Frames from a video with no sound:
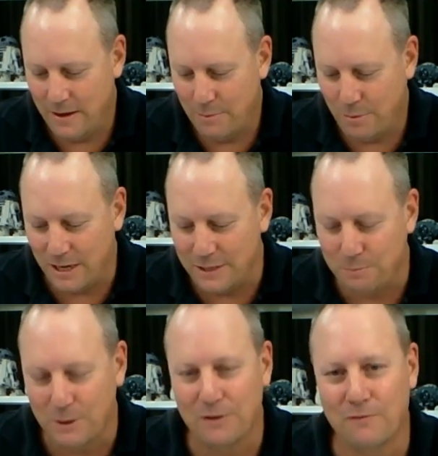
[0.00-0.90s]
Please
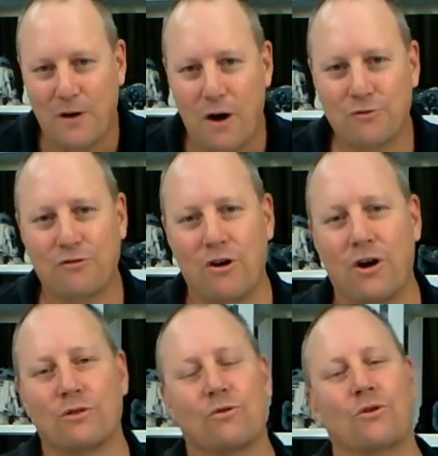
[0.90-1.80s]
build
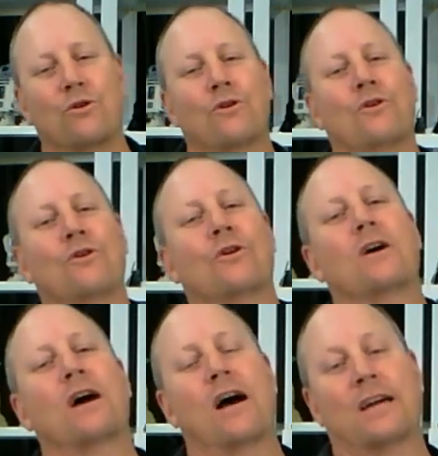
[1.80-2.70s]
Voltron. Oh,
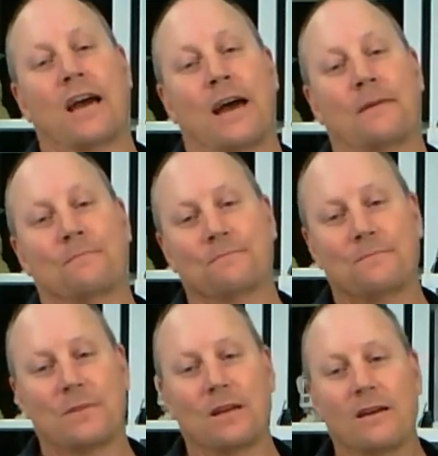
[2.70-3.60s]
okay.
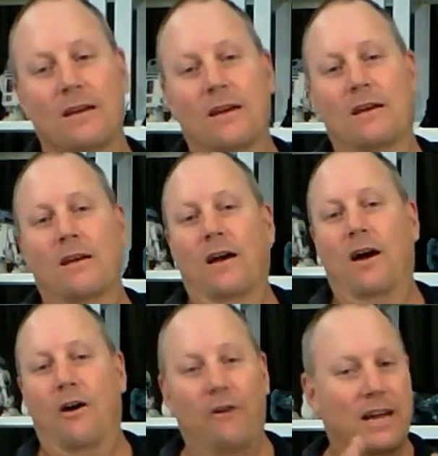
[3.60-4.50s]

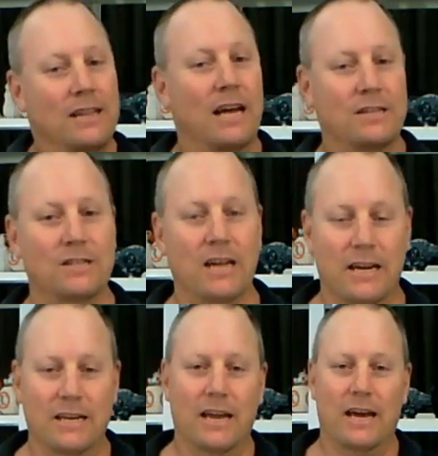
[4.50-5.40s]
I reckon that's neck
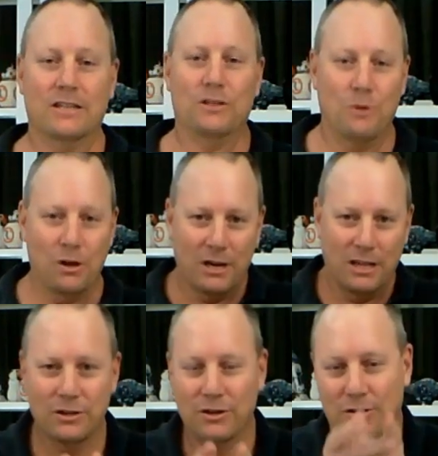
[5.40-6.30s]
and neck. So what I'm
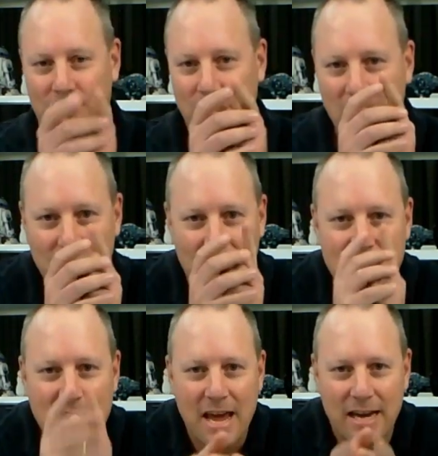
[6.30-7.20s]
going to do, the
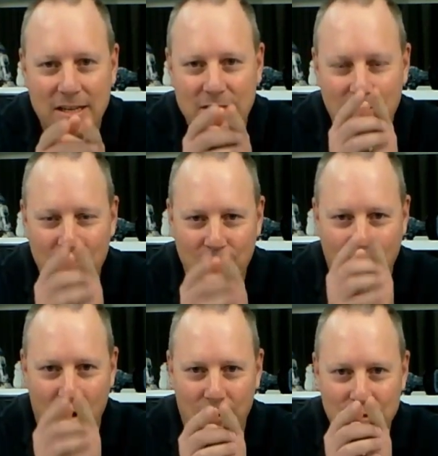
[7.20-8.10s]
next
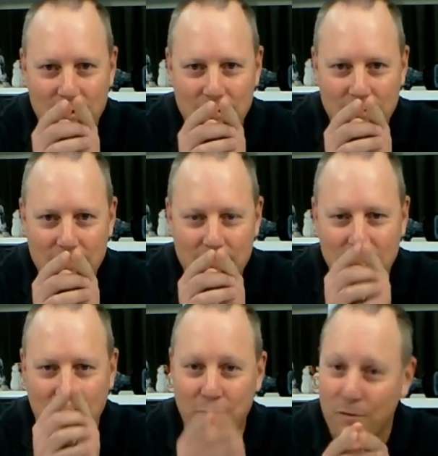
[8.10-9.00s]
vote.
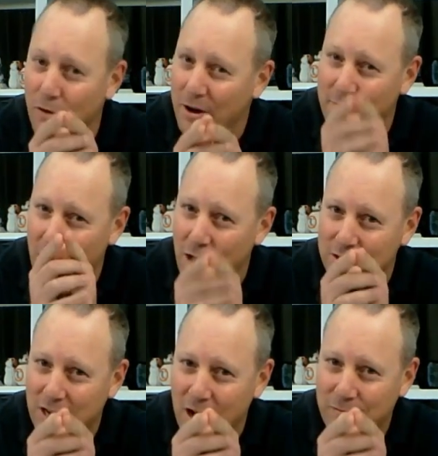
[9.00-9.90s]
So if you've already voted,
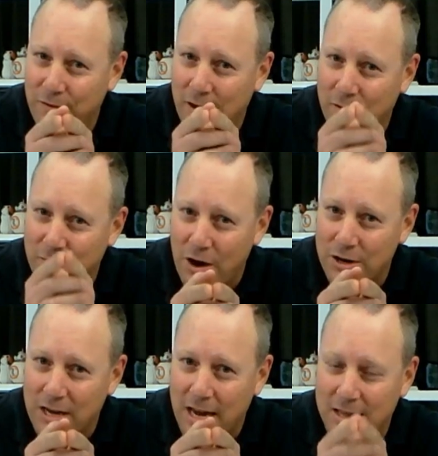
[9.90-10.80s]
don't vote again.